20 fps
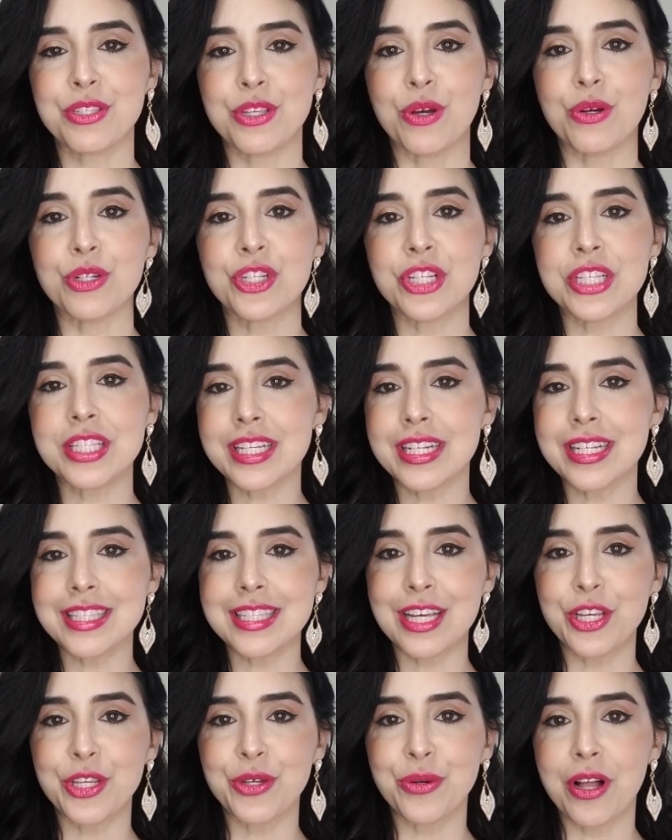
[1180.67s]
So she's going to
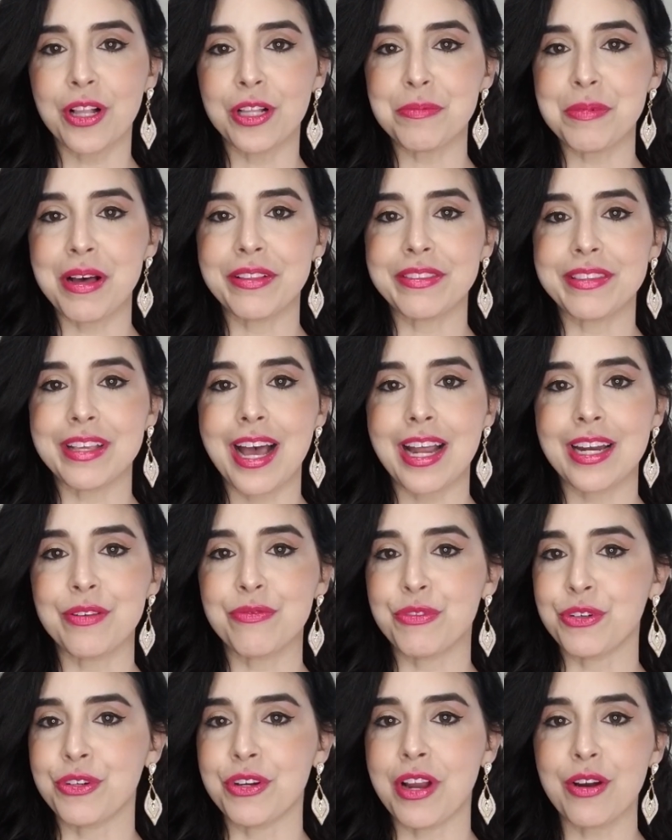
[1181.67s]
tell you all about that
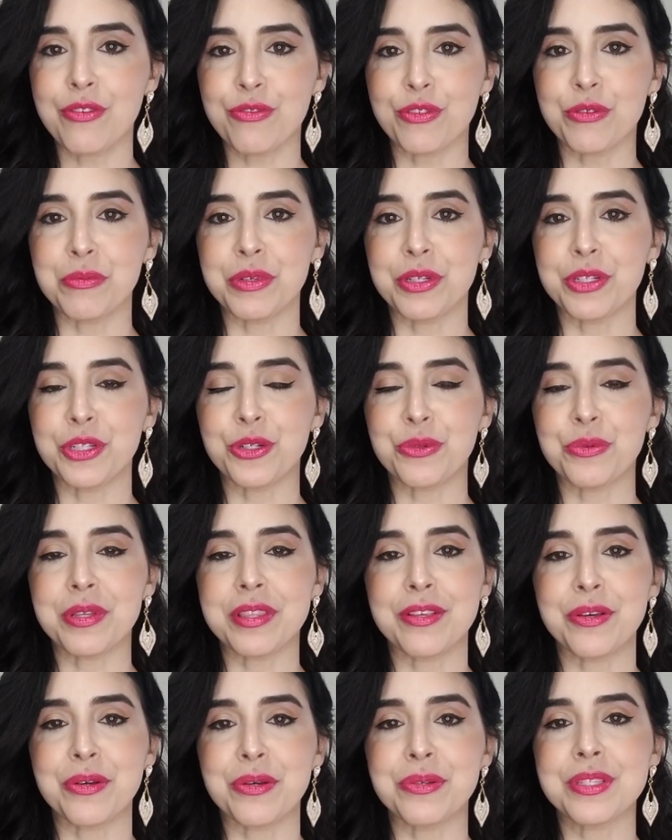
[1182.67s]
if you're not familiar
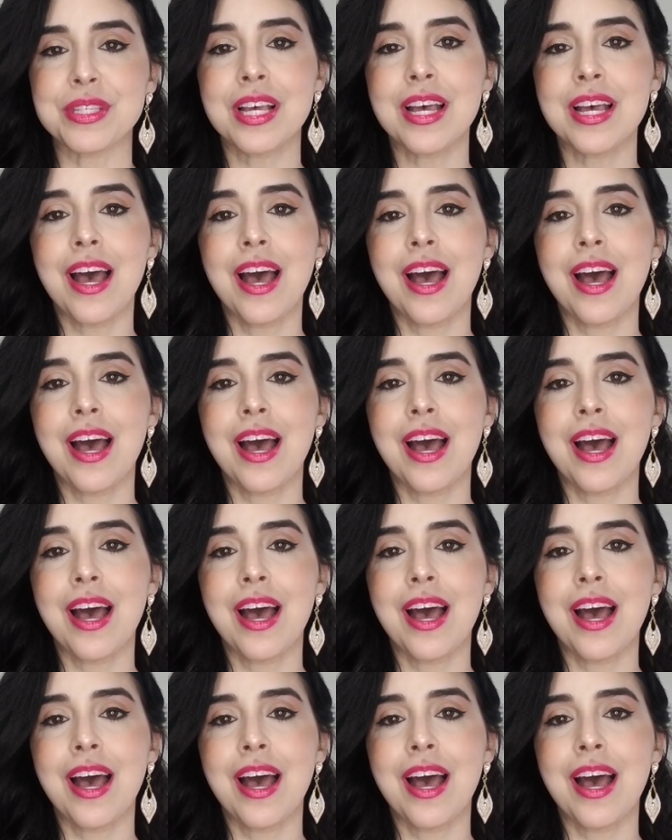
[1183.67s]
with those.